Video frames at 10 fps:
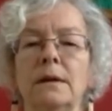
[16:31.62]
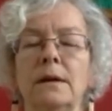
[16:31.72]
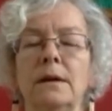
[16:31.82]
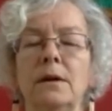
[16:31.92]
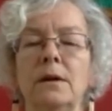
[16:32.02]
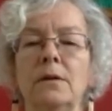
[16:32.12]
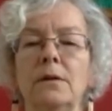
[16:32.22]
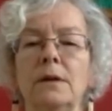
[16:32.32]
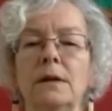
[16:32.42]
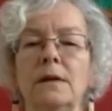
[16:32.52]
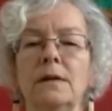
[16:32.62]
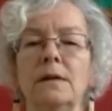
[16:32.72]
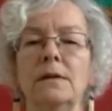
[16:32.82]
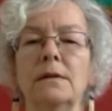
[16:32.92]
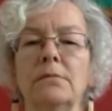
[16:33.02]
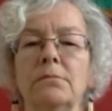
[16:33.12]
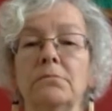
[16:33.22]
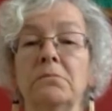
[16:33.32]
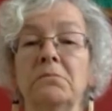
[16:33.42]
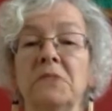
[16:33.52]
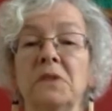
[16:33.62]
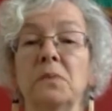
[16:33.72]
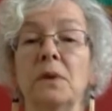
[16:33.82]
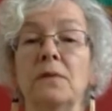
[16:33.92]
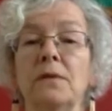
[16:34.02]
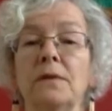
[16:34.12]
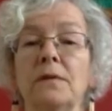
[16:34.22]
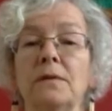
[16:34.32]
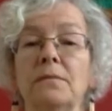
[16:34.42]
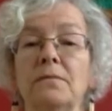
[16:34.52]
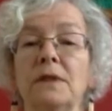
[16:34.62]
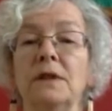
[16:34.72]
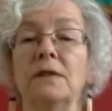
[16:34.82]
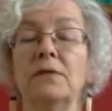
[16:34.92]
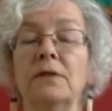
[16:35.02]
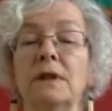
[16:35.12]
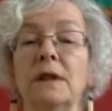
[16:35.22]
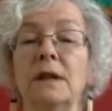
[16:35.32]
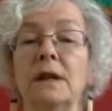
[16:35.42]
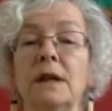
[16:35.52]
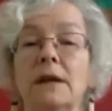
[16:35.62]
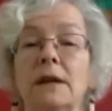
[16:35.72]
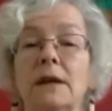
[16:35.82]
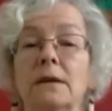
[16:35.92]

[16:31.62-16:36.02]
And notice, does one foot feel different than the other?